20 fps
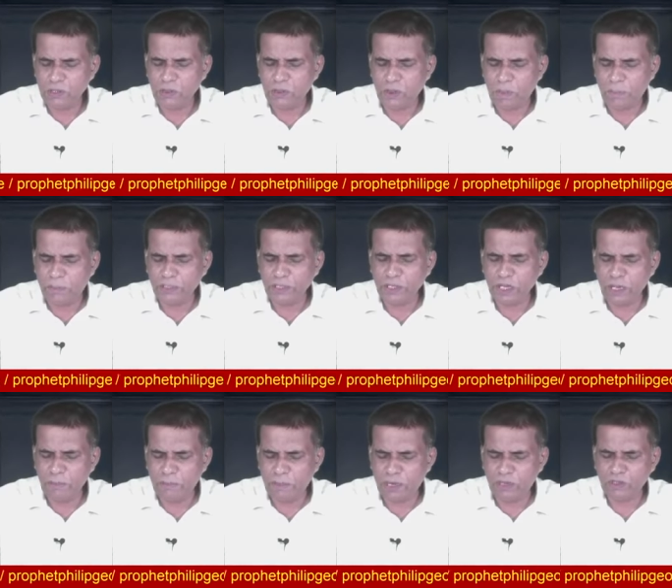open
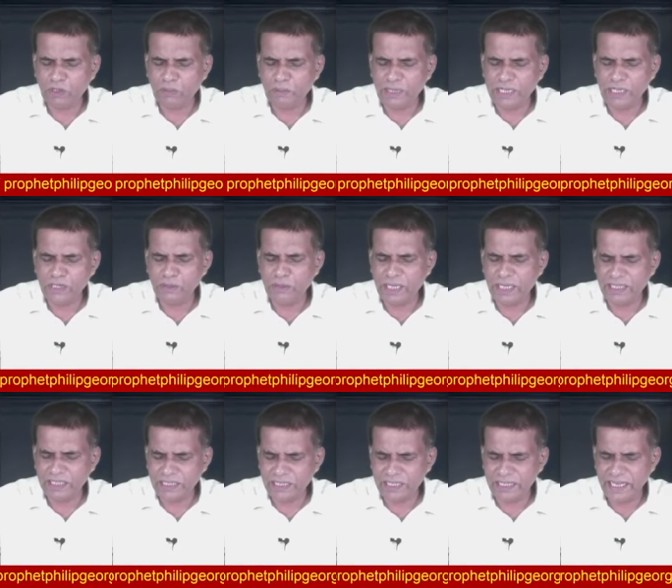your mouth when you
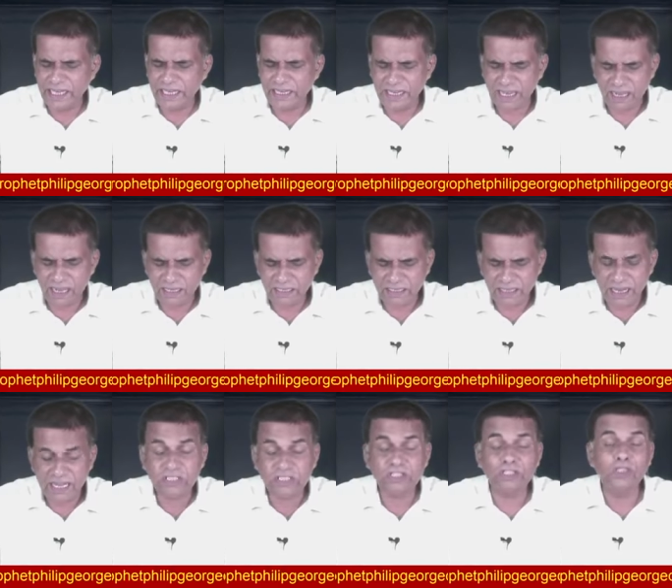are in need
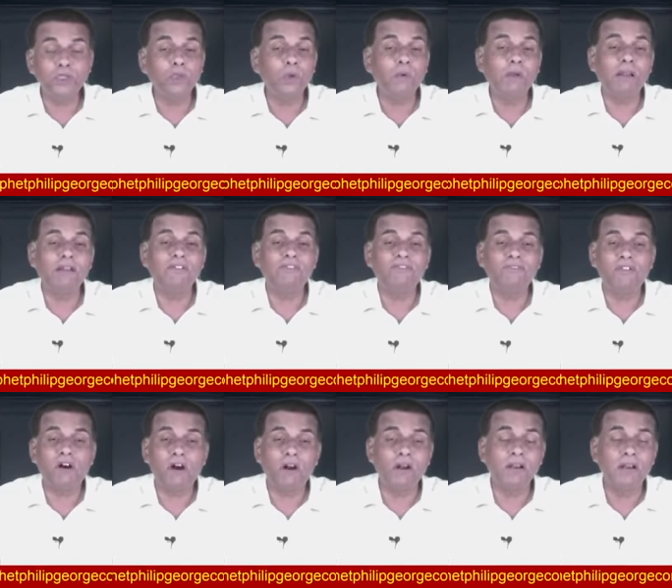lest you will
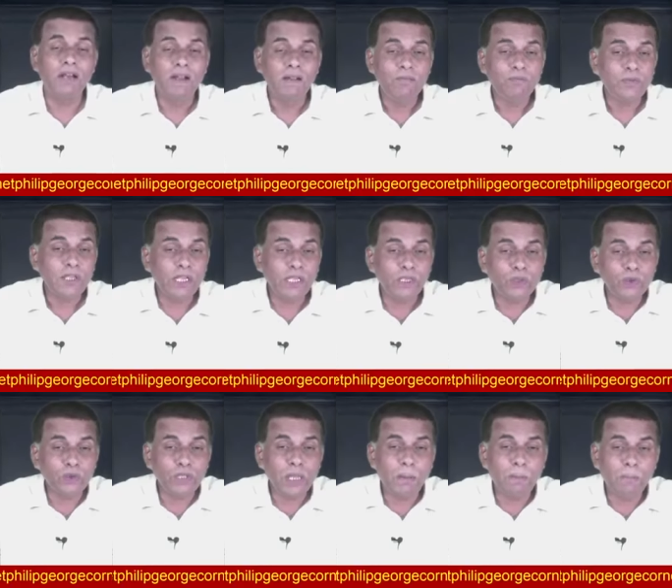fall
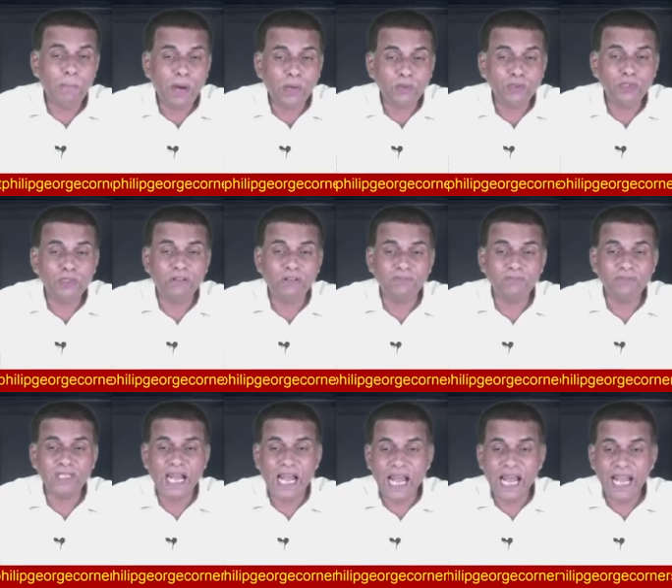into the mouth
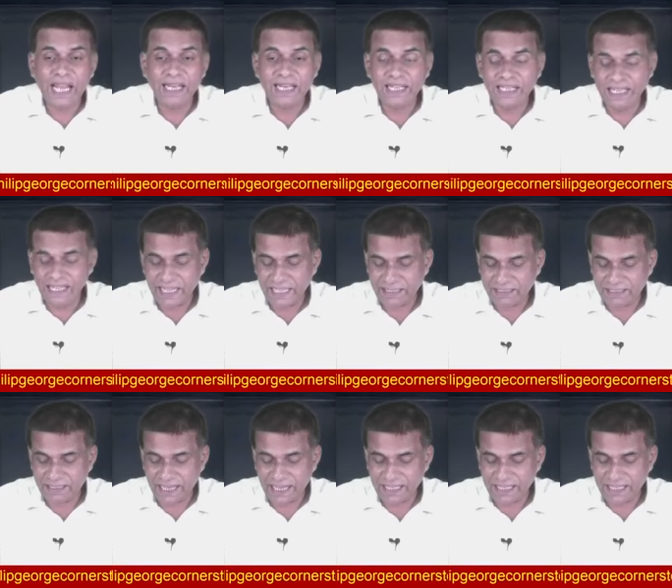of the alligator.